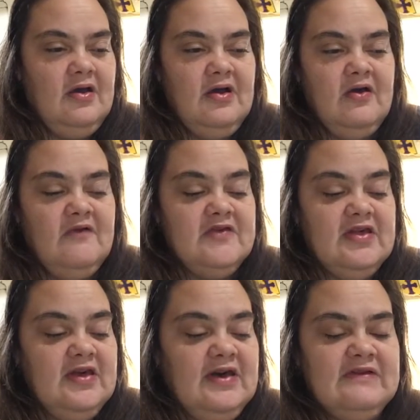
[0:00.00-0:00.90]
over the
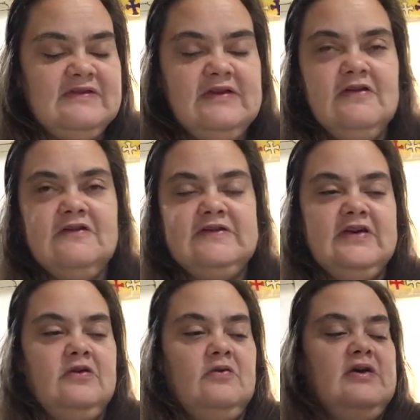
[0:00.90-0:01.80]
last year or
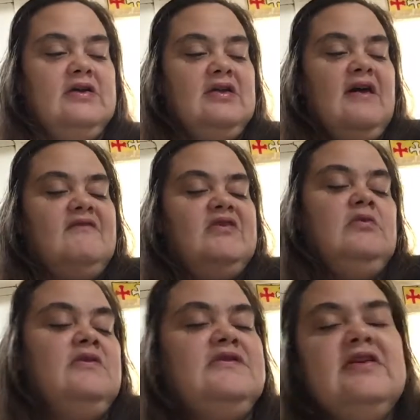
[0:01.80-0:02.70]
so, and I've
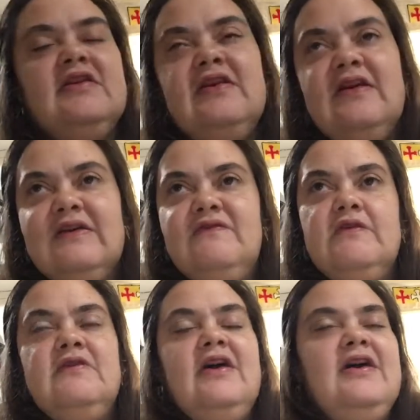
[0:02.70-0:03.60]
noticed in the last
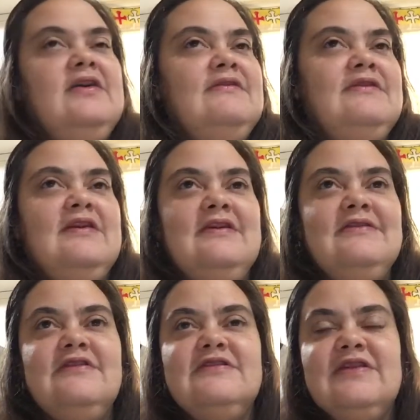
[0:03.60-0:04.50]
few days it
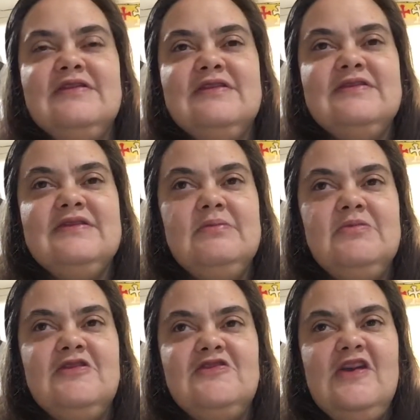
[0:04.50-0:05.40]
just doesn't seem
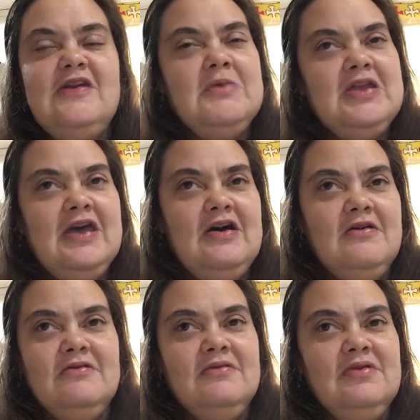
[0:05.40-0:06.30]
to shake me now
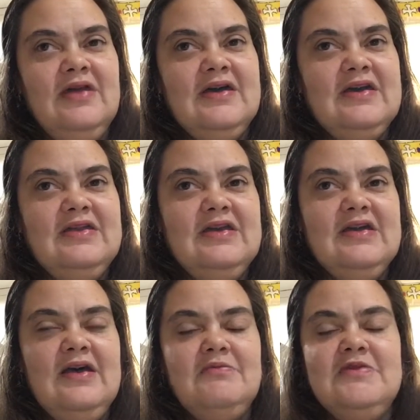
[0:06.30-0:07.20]
like it did.
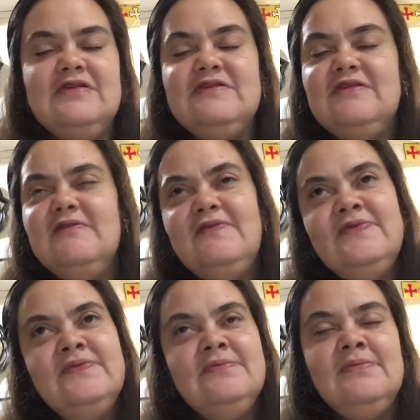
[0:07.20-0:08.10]
I'm just
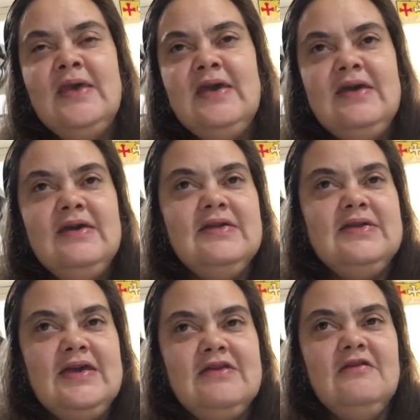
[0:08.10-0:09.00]

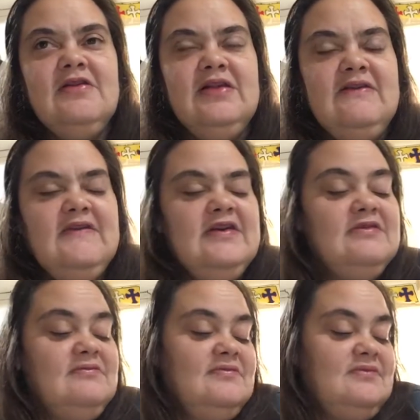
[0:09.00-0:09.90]
take it or leave it,
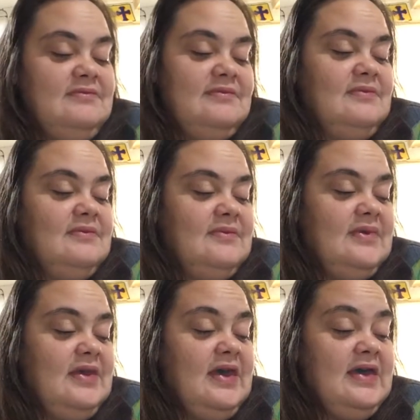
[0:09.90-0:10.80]

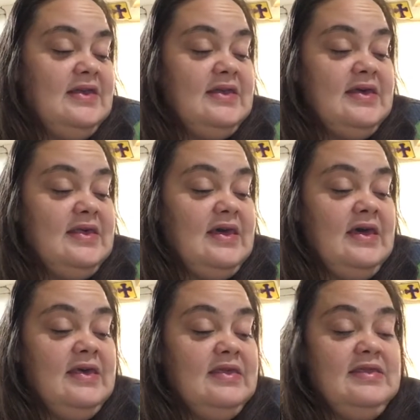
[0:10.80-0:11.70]
and
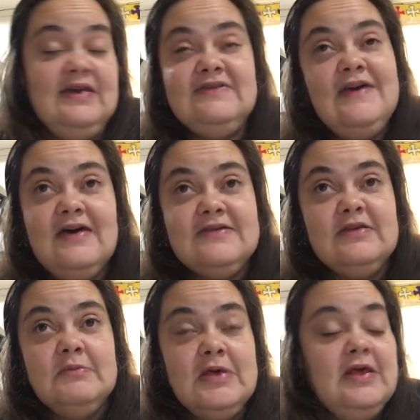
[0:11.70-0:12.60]
that's
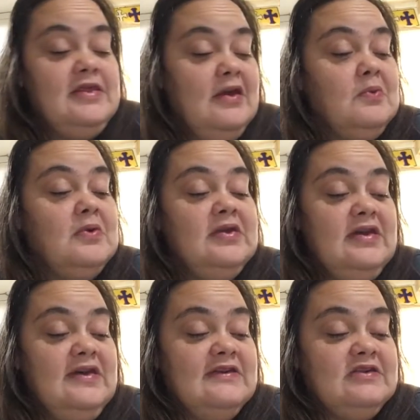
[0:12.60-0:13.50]
awesome. That really
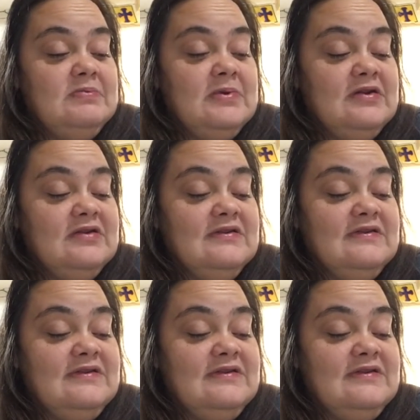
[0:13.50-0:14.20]
is, because